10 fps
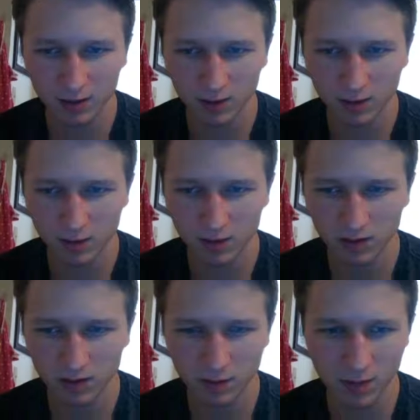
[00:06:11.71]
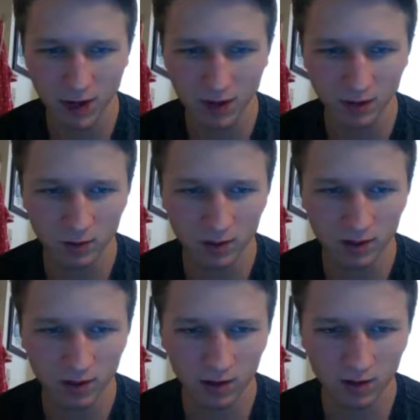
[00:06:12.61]
that represent the amount in US
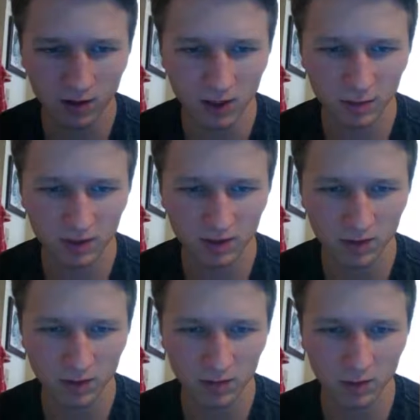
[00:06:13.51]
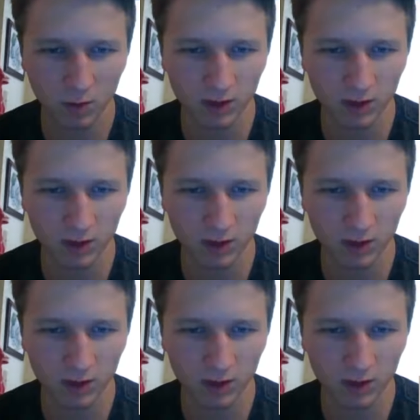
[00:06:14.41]
dollars hospitals have been required